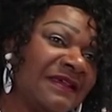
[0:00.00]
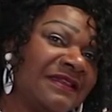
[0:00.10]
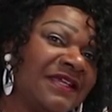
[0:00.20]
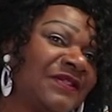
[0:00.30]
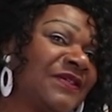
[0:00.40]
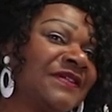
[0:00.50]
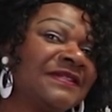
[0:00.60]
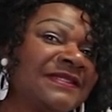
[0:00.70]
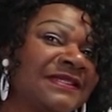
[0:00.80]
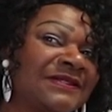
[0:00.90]
And I turned
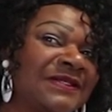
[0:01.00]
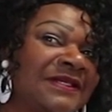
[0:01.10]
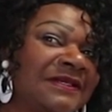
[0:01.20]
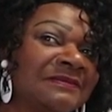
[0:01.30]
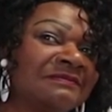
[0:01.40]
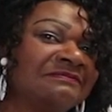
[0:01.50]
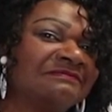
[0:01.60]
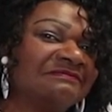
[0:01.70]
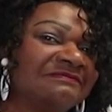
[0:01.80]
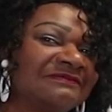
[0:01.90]
and said to him,
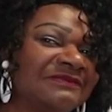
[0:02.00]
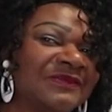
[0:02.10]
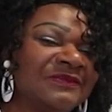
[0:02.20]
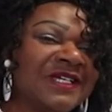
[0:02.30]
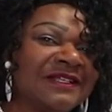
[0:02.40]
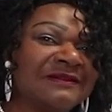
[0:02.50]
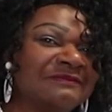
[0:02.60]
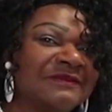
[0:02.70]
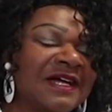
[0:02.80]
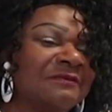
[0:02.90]
well,
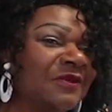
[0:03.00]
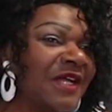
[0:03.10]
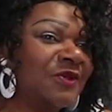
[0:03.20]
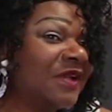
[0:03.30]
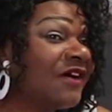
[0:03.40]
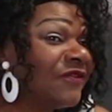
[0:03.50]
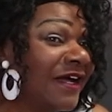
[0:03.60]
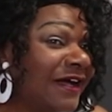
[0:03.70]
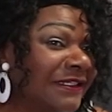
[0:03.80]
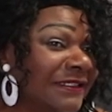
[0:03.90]
I don't have the
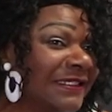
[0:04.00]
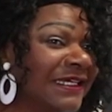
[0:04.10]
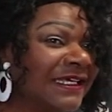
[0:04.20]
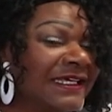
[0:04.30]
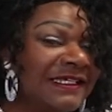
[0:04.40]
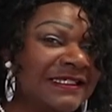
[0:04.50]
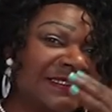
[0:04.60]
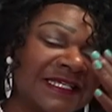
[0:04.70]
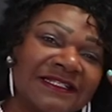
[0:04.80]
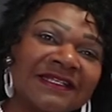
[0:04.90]
height. He
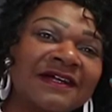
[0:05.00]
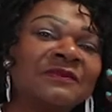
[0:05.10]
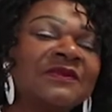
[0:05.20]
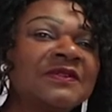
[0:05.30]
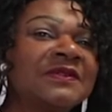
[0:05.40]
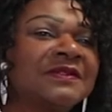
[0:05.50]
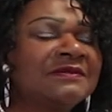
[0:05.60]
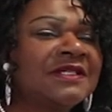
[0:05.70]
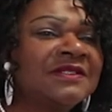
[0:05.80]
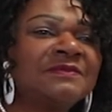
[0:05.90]
said,
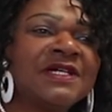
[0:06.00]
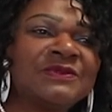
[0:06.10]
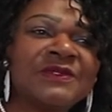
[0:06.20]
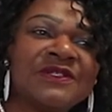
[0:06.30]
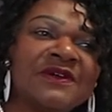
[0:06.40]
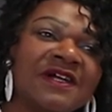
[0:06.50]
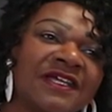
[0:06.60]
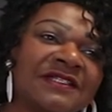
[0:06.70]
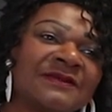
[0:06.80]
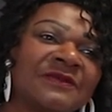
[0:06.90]
doesn't matter with your
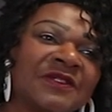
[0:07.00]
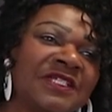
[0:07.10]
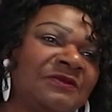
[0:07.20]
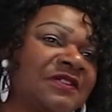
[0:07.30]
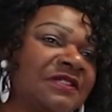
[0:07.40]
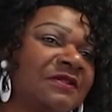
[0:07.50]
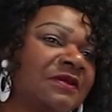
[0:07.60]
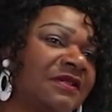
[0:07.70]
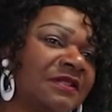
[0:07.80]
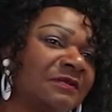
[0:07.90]
height, but he was just
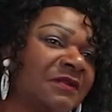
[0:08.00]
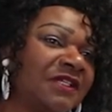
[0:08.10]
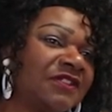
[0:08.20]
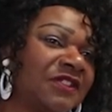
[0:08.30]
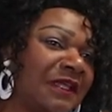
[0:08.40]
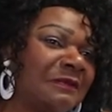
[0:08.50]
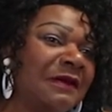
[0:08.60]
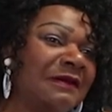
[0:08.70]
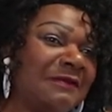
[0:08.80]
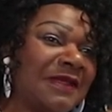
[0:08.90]
looking at my shape,
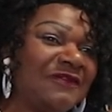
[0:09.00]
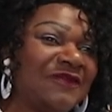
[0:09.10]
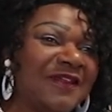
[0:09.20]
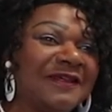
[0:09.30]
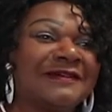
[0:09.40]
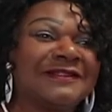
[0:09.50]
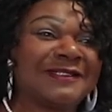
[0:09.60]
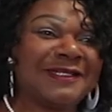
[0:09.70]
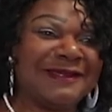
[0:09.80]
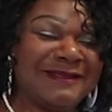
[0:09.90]
I figure at the
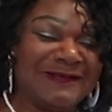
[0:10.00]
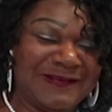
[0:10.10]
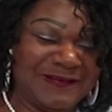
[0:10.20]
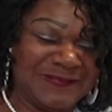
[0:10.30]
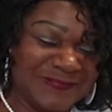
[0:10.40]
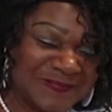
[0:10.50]
time.